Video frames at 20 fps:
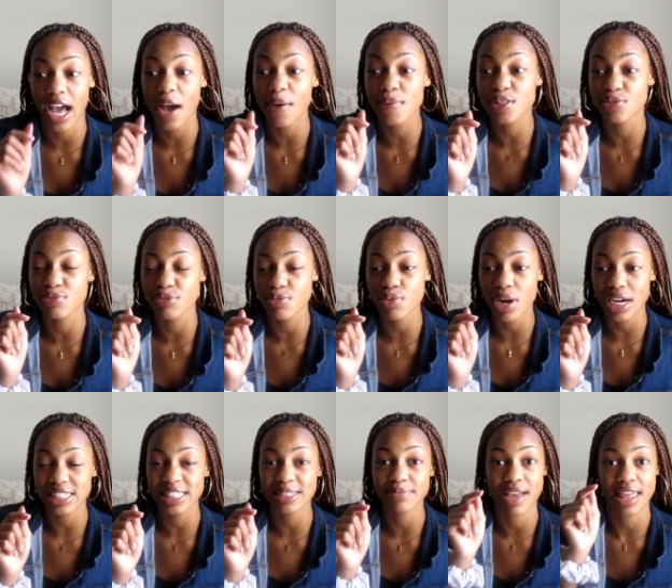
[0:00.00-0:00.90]
I was
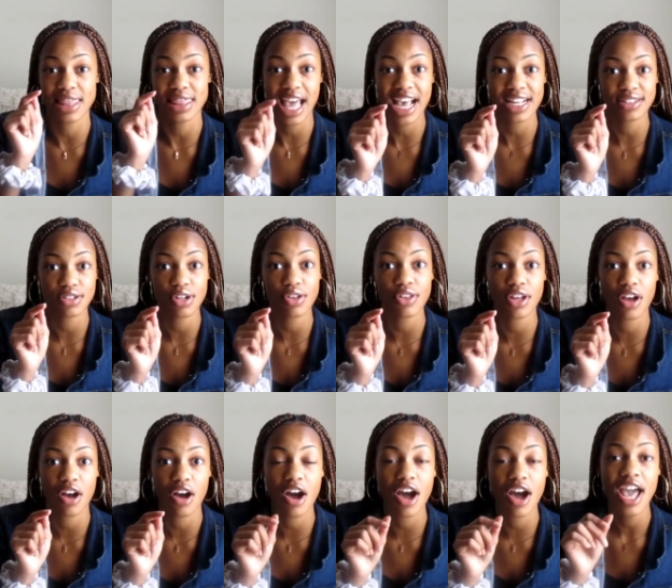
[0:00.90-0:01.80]
rewatching my last clothing
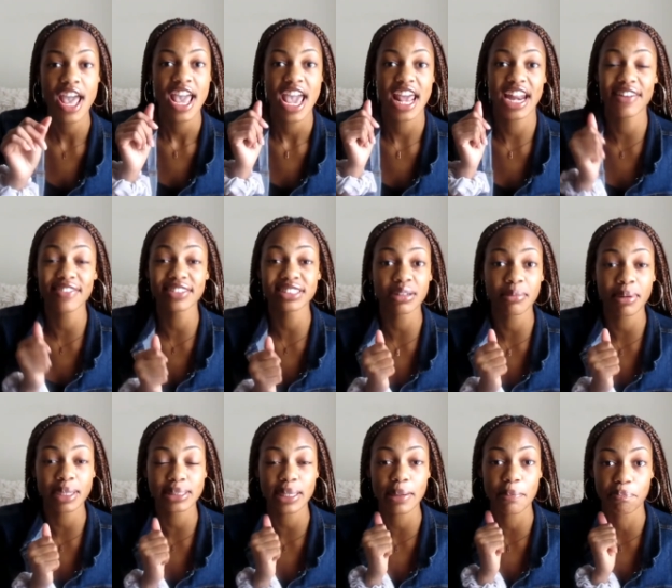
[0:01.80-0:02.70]
haul, and every time
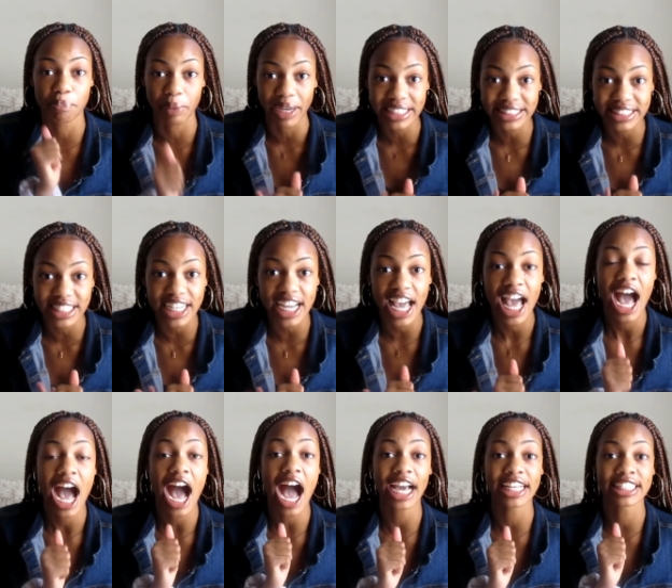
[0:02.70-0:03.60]
I said basic,
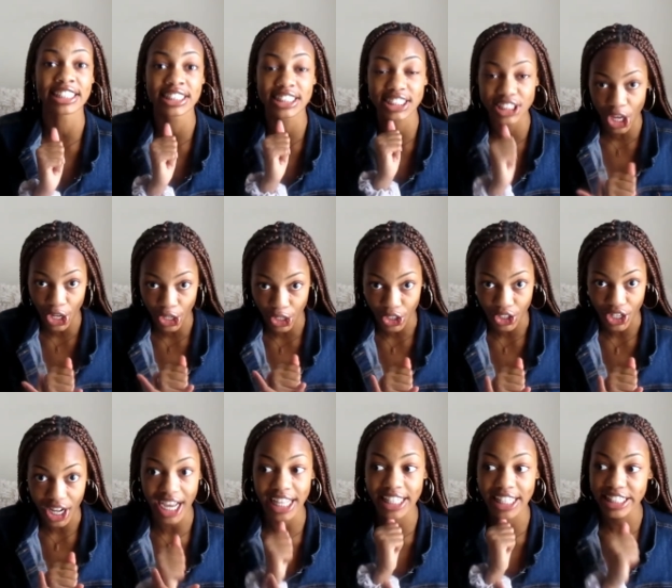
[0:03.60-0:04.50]
I stuttered.
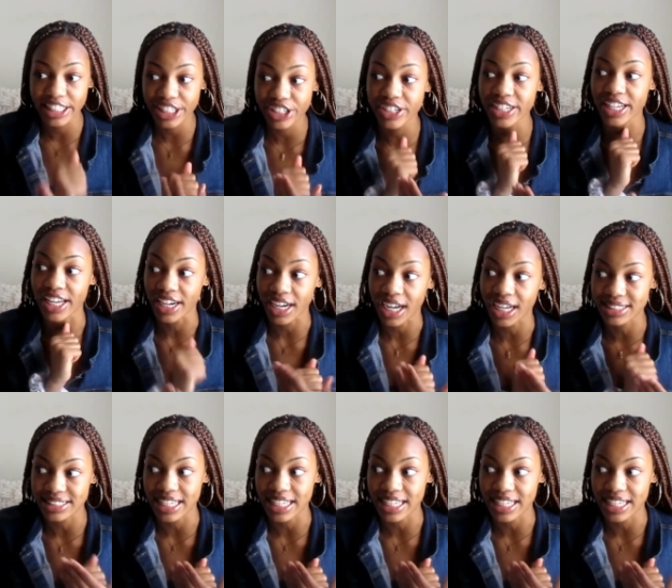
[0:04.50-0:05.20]
I literally cannot